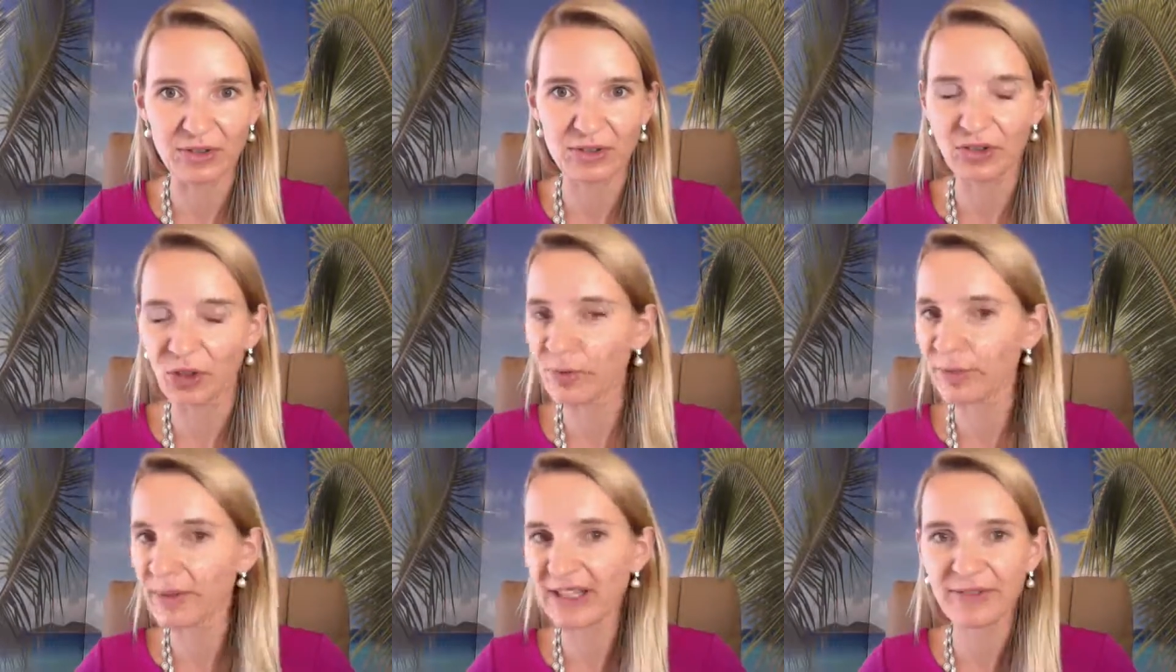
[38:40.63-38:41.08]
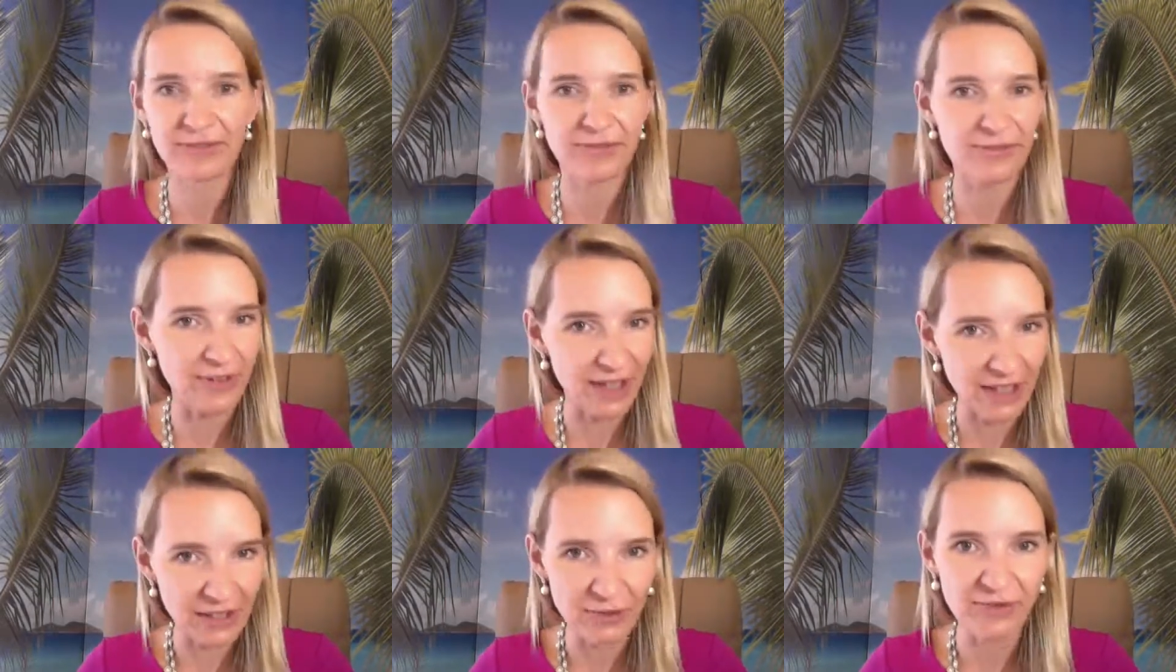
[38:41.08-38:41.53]
don't make
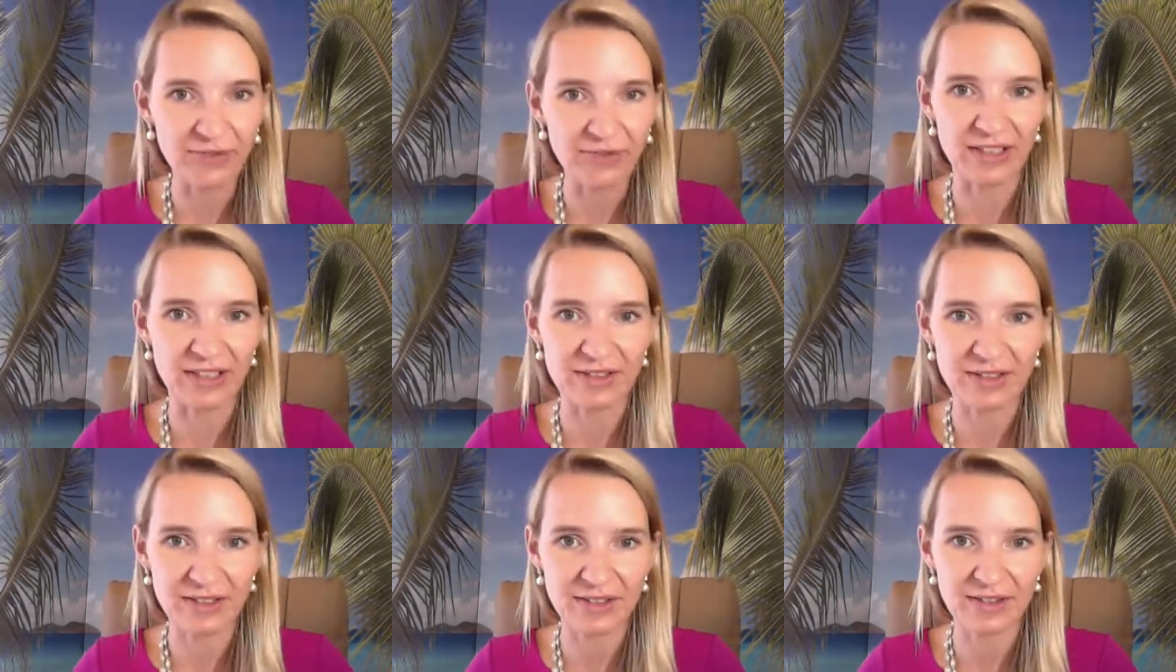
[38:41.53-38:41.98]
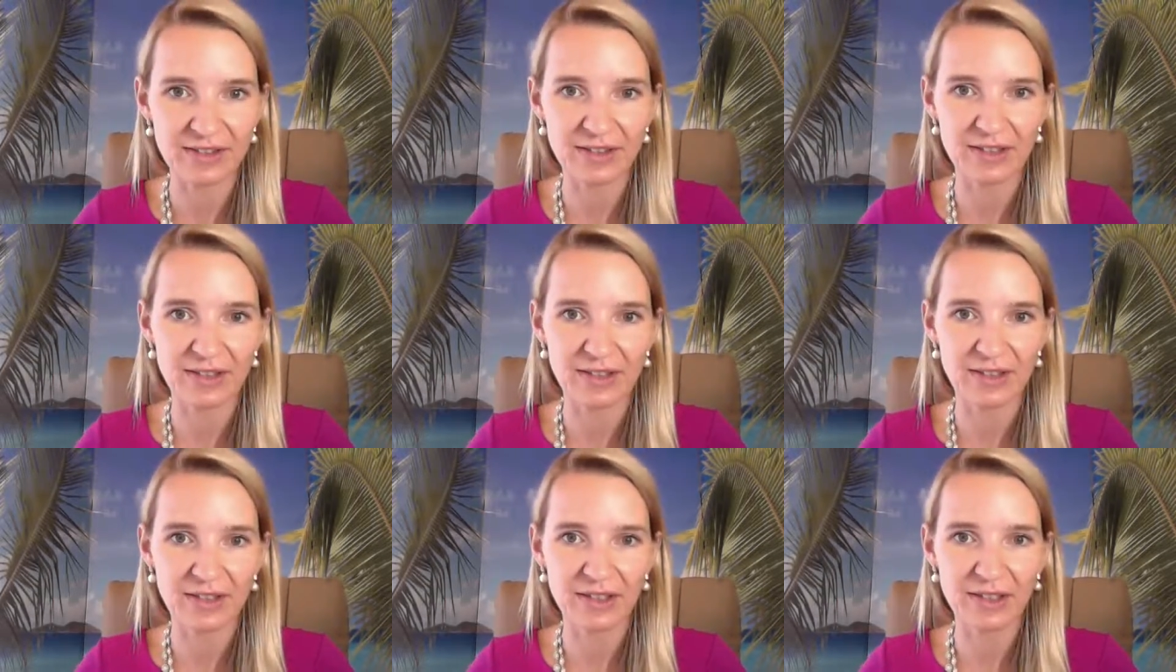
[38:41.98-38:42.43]
fun of it.
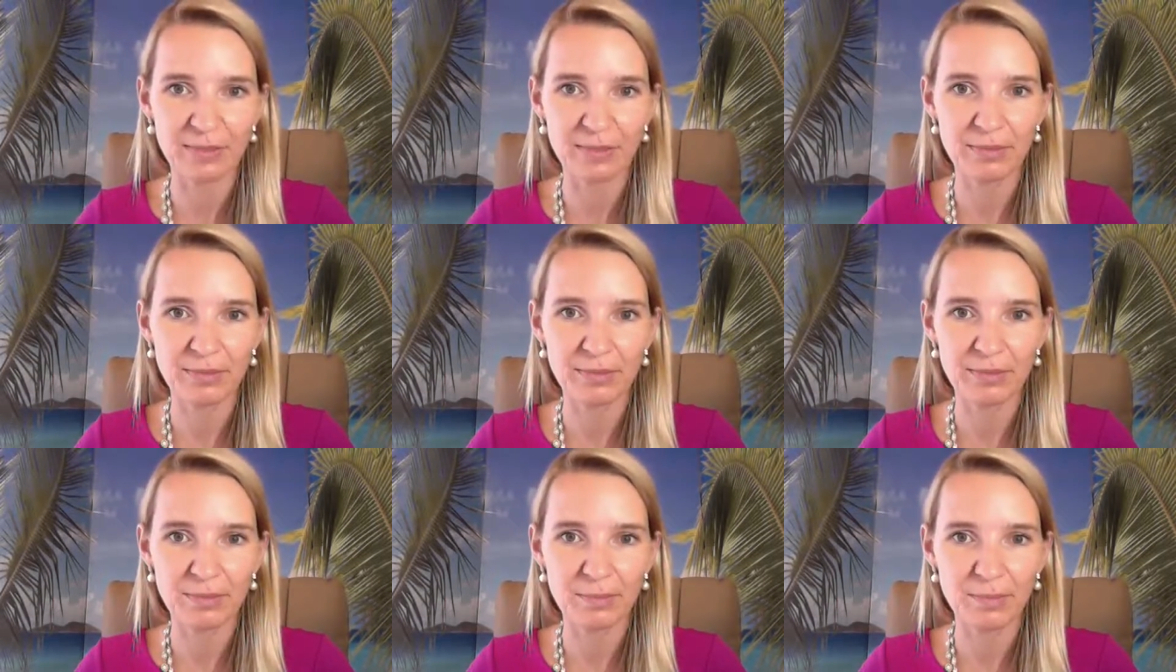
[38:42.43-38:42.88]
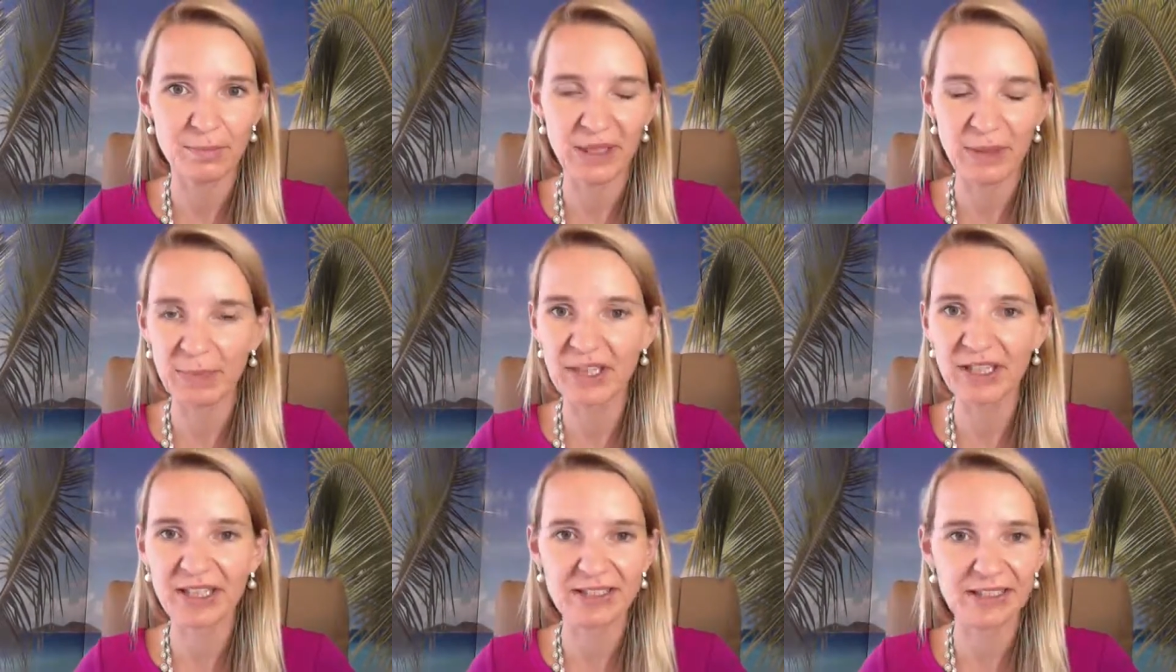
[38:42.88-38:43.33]

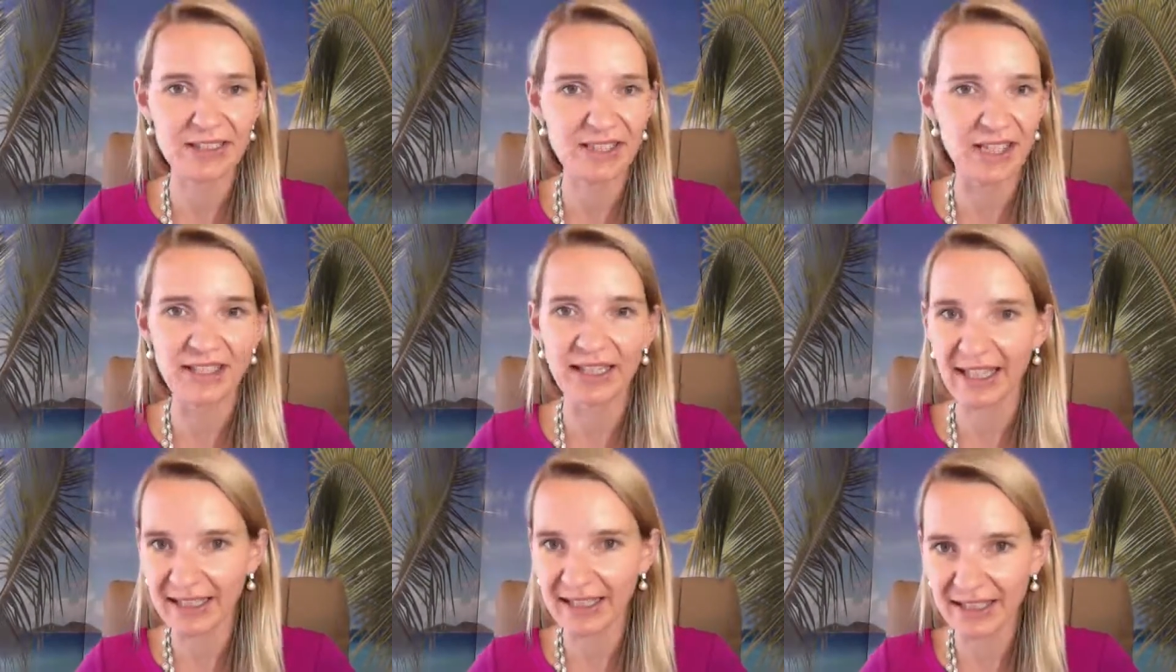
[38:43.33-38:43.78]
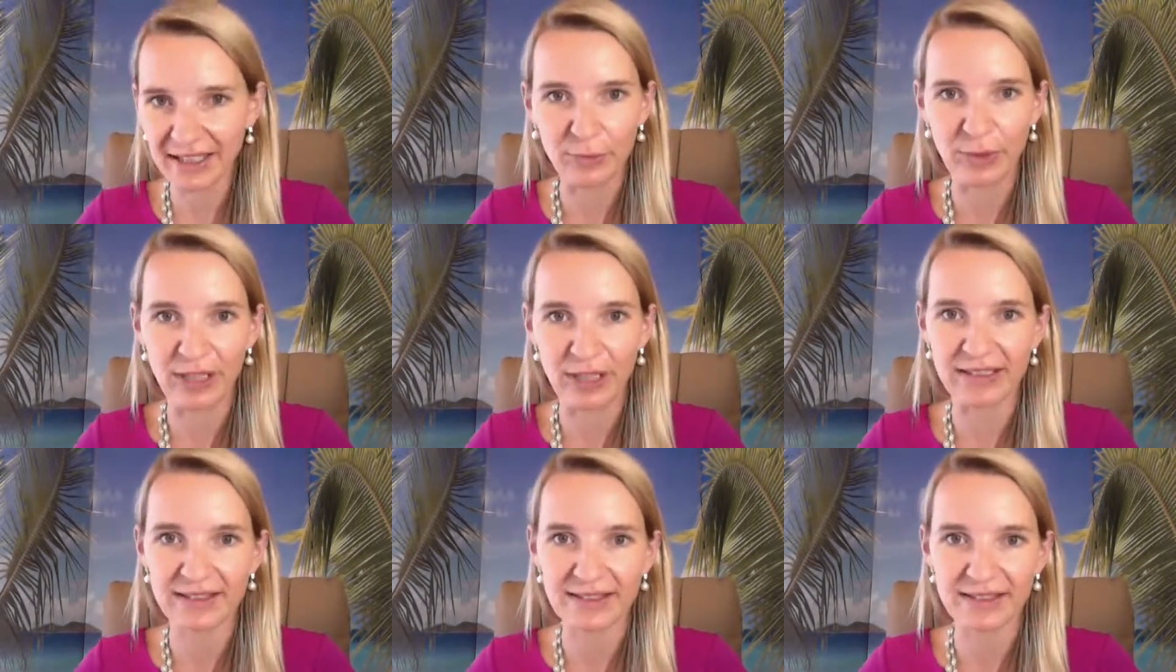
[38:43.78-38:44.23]
People can tell
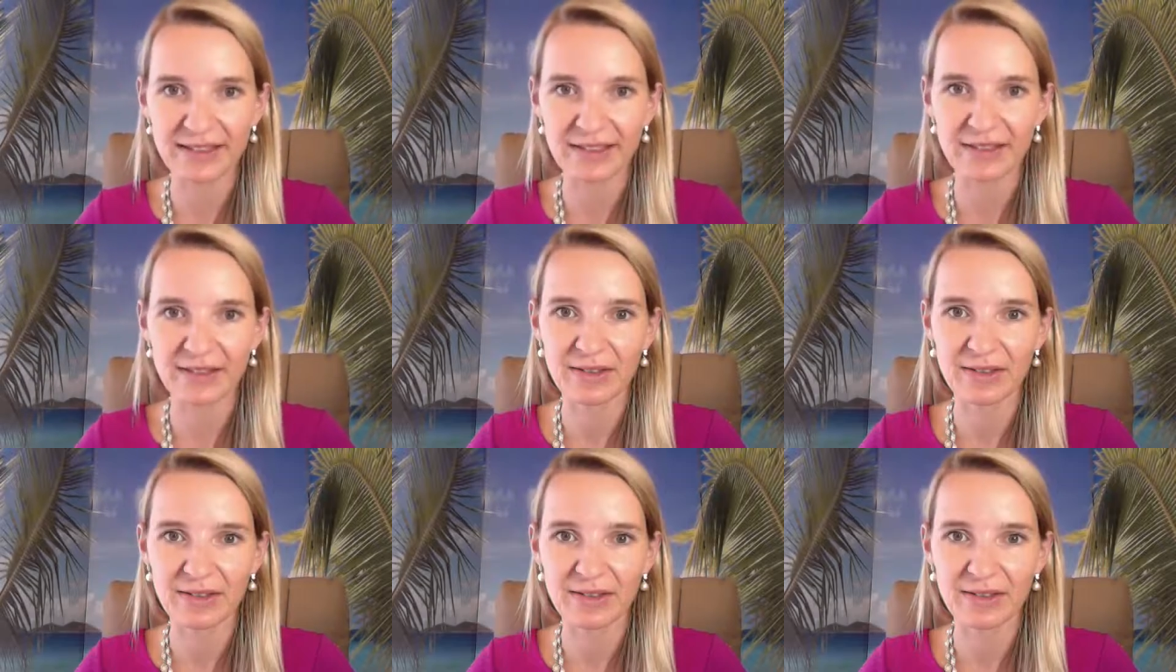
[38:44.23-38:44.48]
anyways